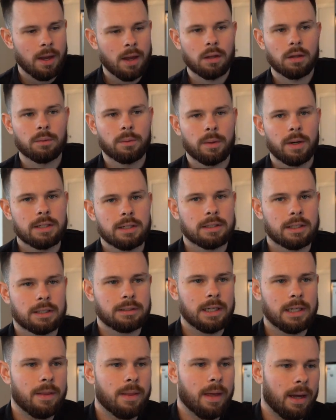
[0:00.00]
The reason I
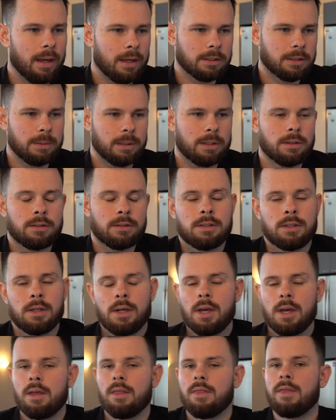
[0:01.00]
say that is because
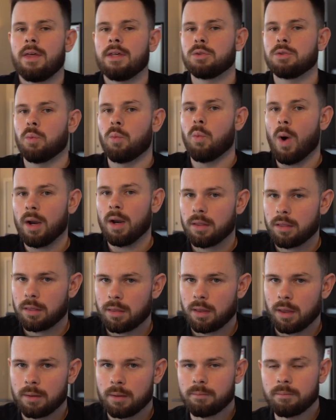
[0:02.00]
this one
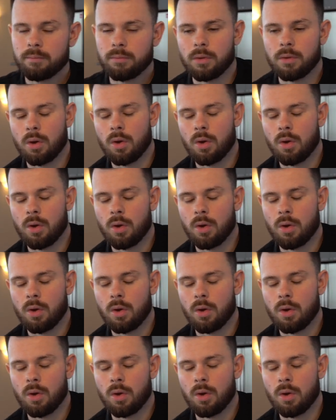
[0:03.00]
thing